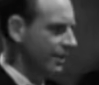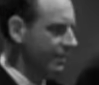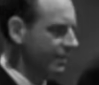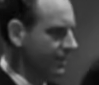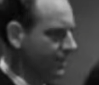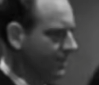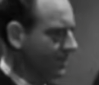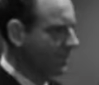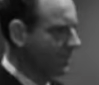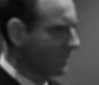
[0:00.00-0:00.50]
When
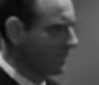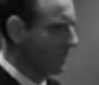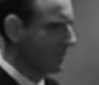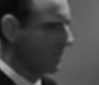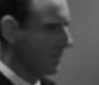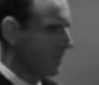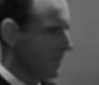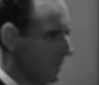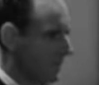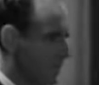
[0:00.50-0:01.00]
one of his
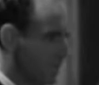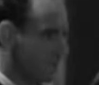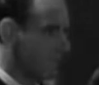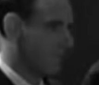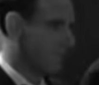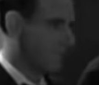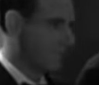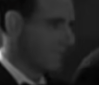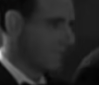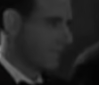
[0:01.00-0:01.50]

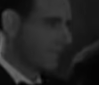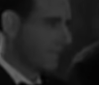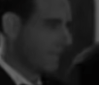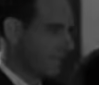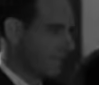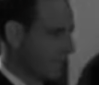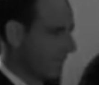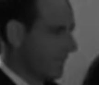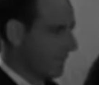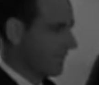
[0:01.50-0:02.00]
experiments in
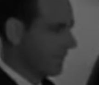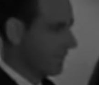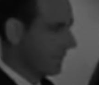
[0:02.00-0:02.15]
suspended